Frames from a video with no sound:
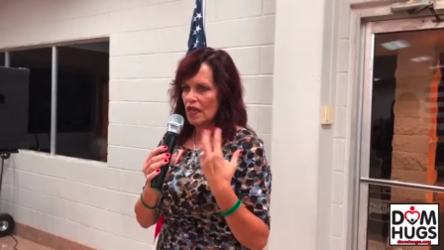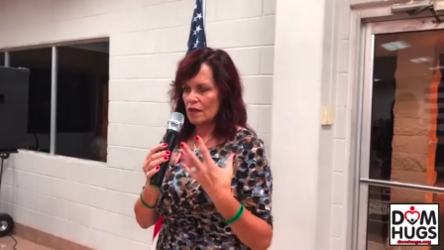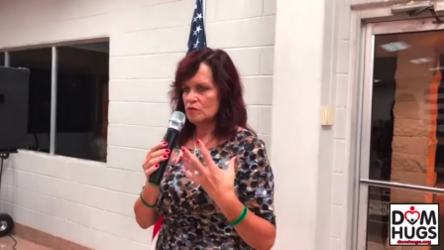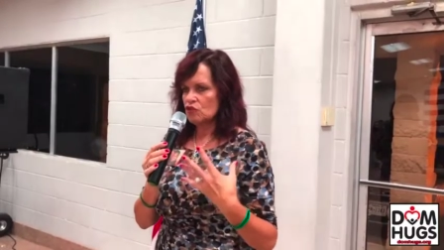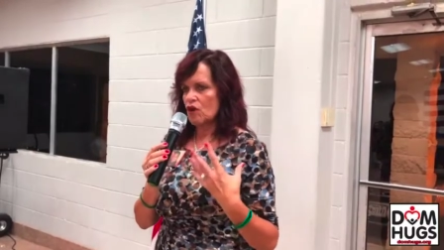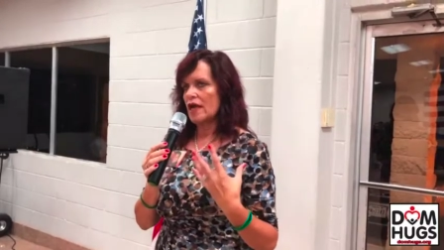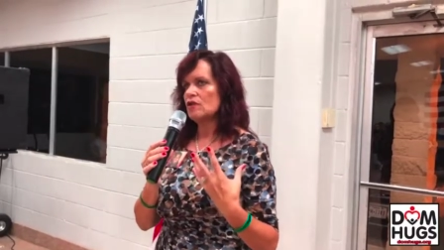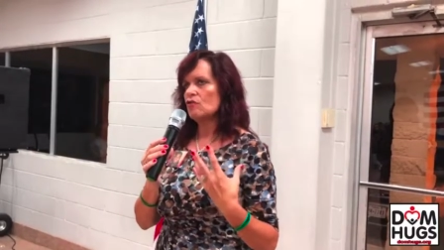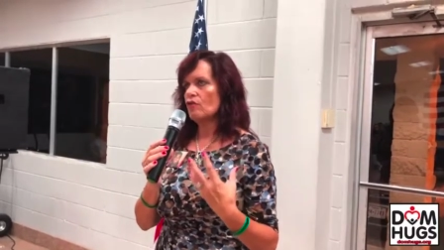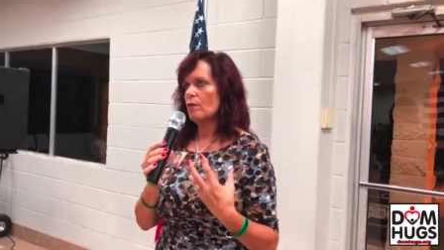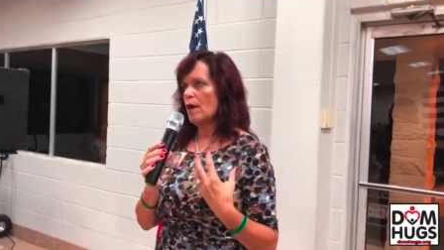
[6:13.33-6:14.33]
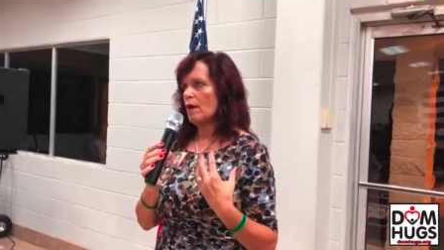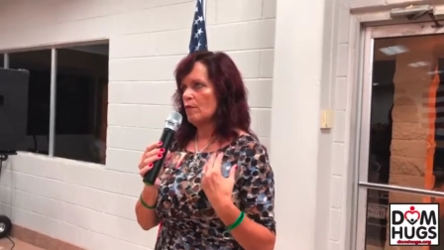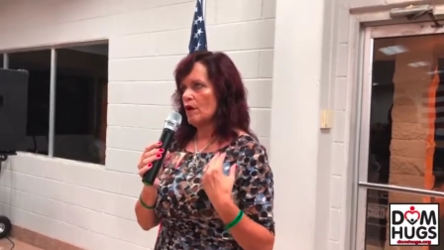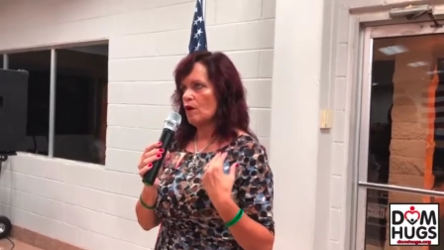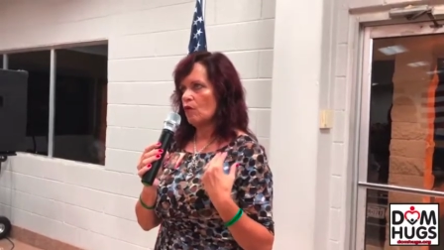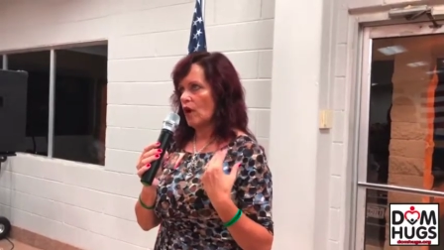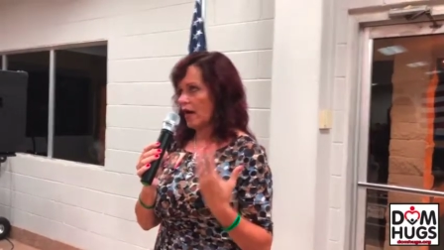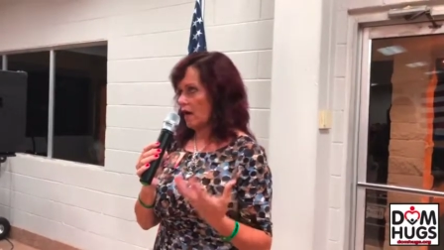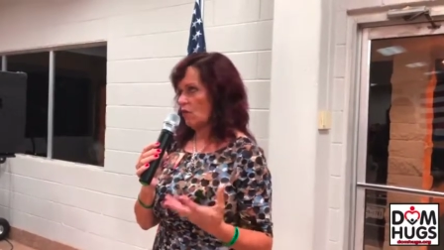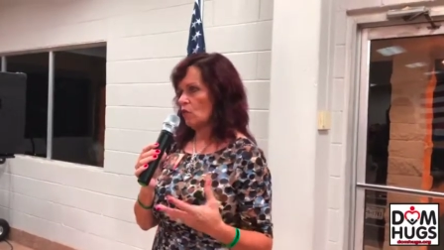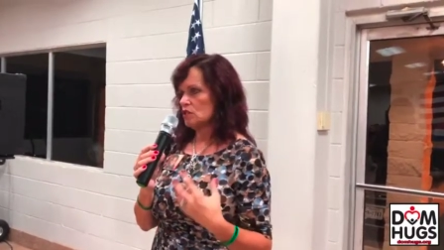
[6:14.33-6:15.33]
while I'm trying to remember
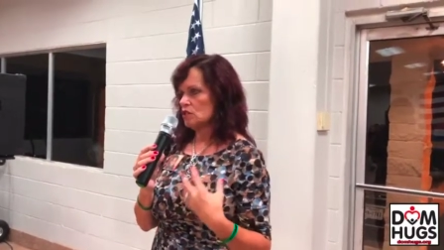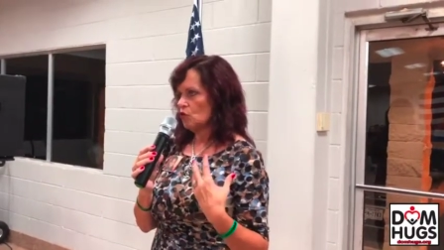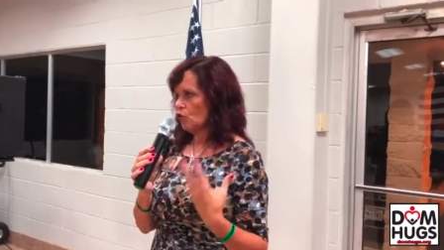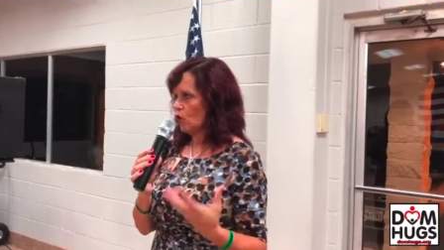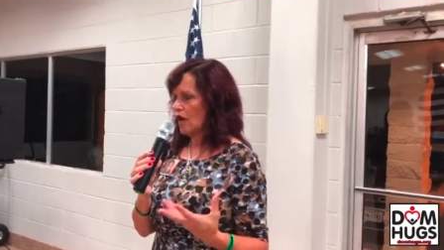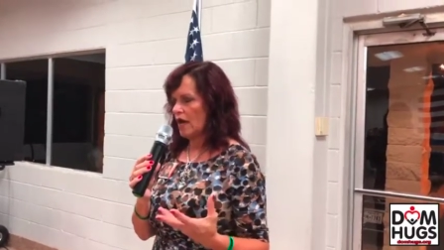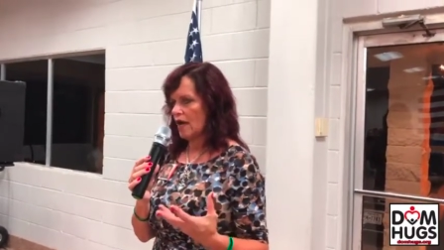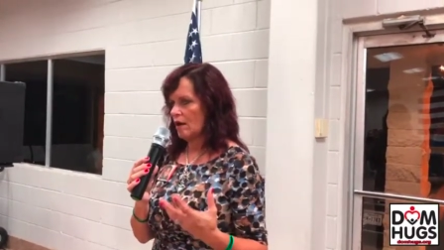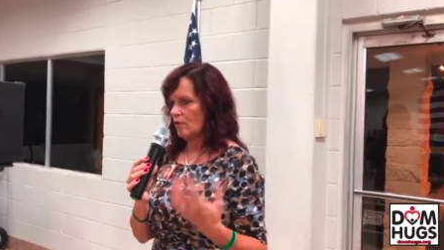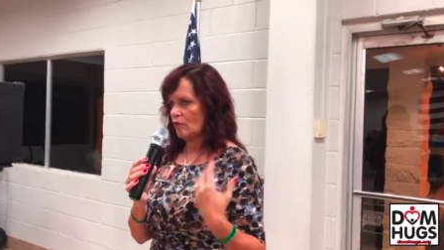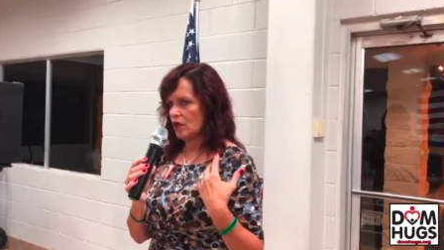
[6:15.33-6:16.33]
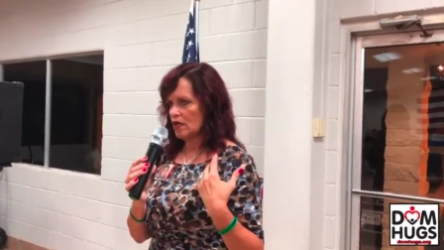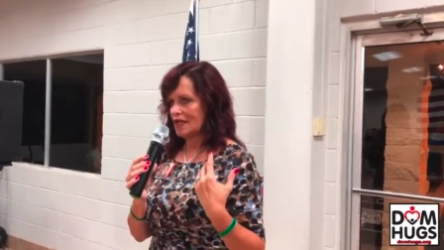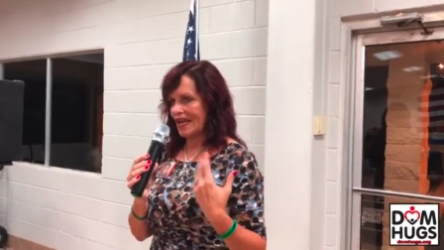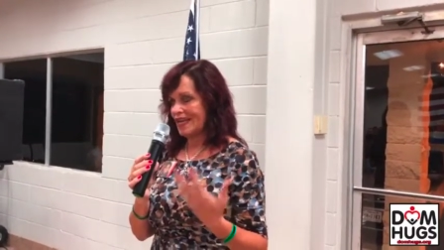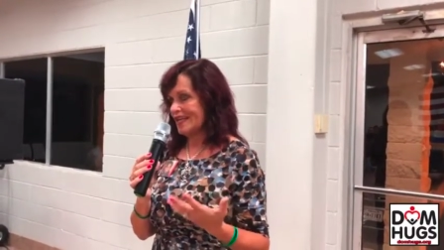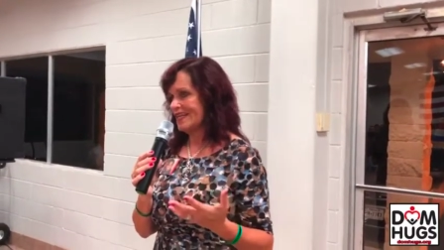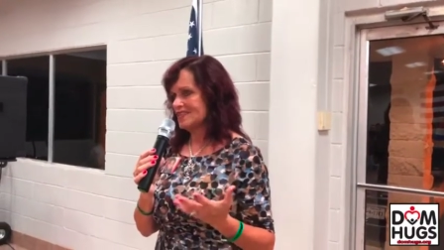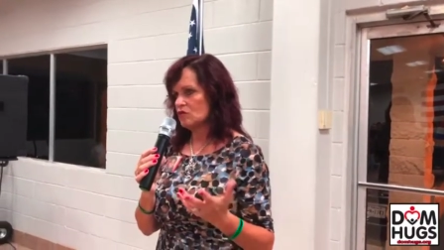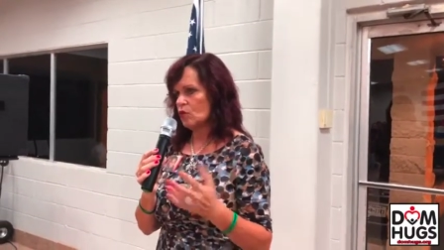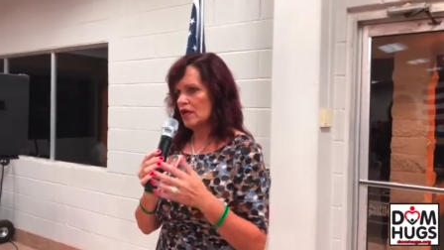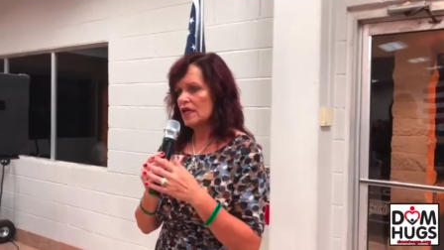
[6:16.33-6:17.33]
where I was, who I am, what day it
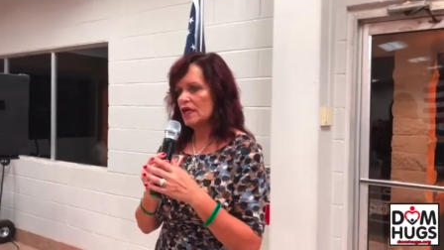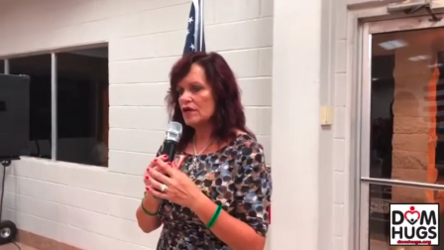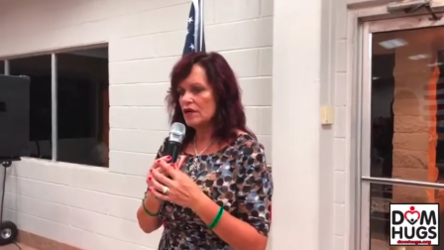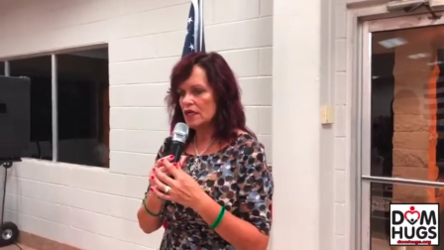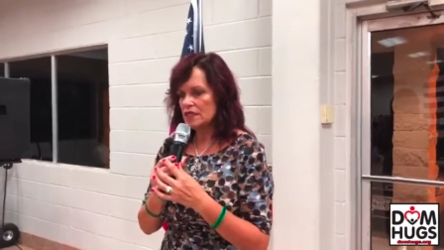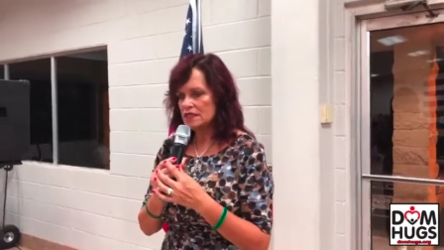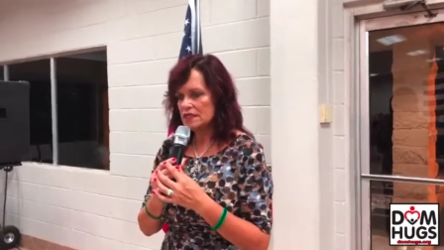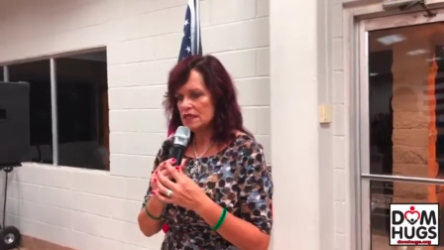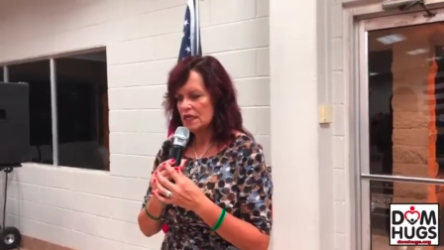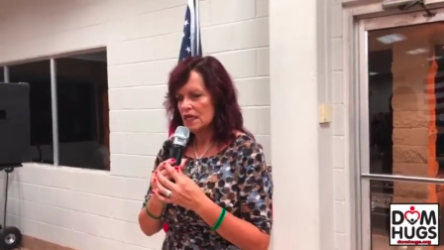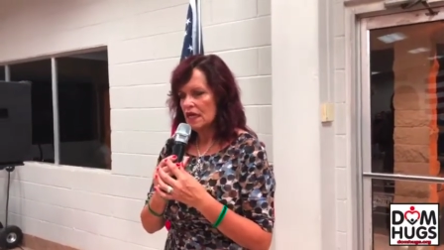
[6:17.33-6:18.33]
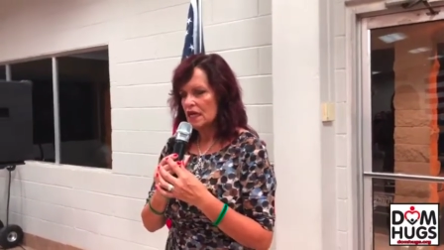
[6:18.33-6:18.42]
is, what year it is,